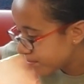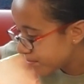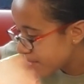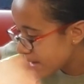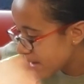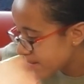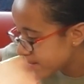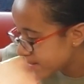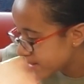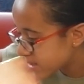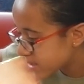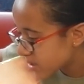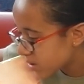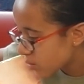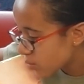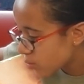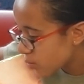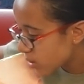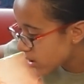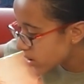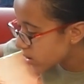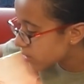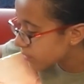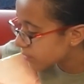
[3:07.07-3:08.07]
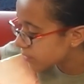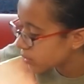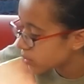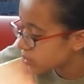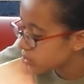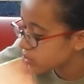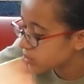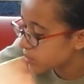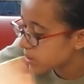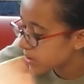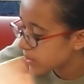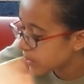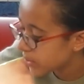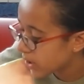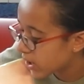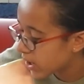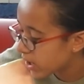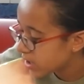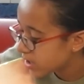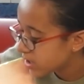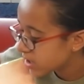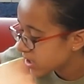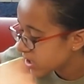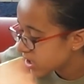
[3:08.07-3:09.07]
Babies are wonderful, Dewey
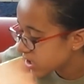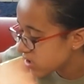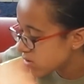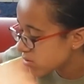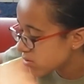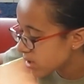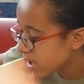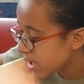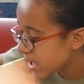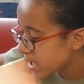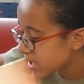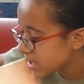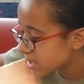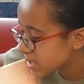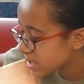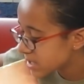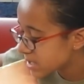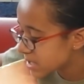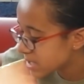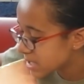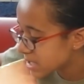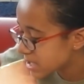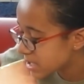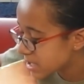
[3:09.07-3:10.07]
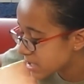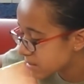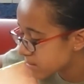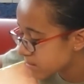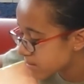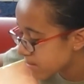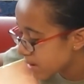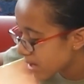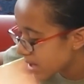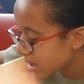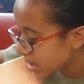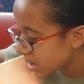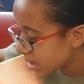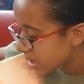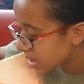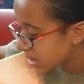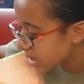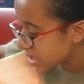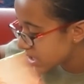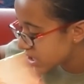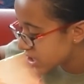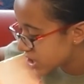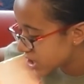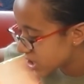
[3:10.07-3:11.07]
thought. Cute and
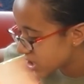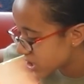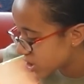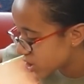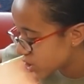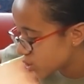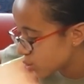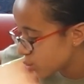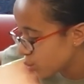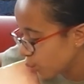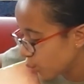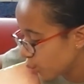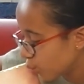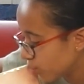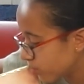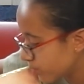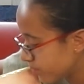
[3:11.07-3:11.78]
smellicious too.